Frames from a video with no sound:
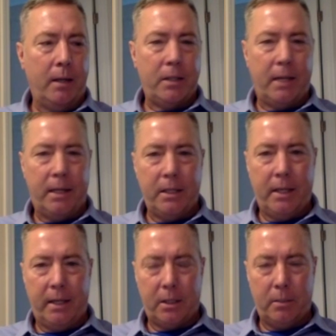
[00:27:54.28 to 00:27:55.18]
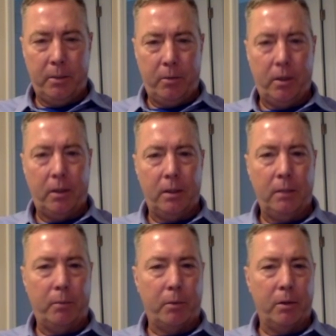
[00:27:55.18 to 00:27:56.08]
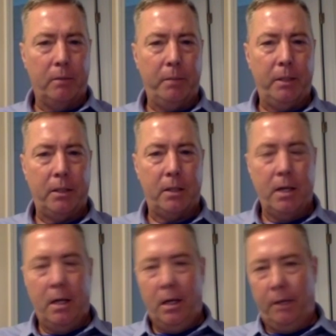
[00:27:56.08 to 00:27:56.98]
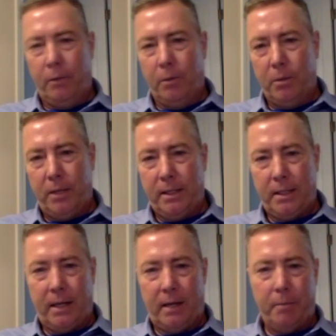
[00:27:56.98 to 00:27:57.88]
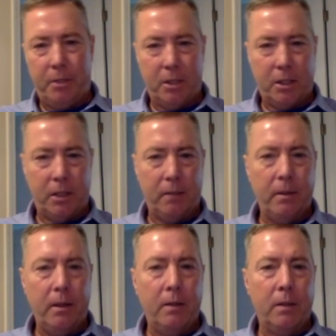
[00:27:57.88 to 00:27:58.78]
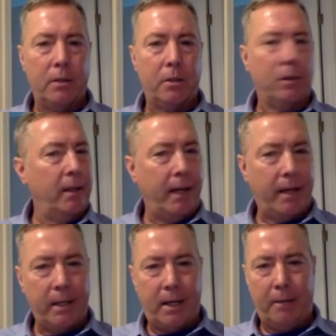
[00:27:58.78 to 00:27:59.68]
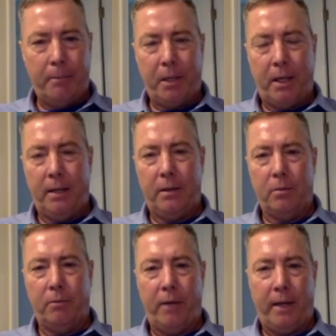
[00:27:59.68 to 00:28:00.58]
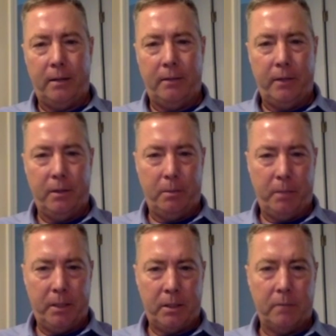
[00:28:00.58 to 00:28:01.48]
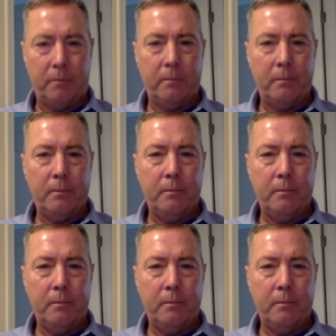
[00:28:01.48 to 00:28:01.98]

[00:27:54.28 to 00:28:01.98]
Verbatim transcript: That sizing has to be critically important because if it rotates out of position, then certainly that can complicate the refractive error of the patient.